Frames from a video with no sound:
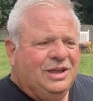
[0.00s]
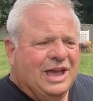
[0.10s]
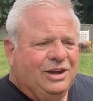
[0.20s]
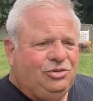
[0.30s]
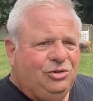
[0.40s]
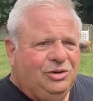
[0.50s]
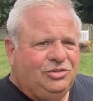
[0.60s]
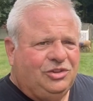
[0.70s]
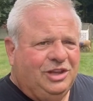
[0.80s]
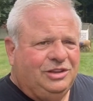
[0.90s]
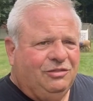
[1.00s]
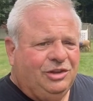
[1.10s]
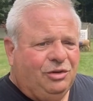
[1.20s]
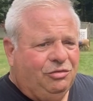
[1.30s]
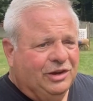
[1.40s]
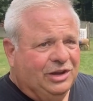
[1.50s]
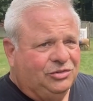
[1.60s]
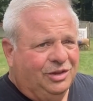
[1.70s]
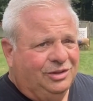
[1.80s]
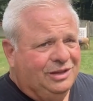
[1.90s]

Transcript: how to shoot instinctive a little faster.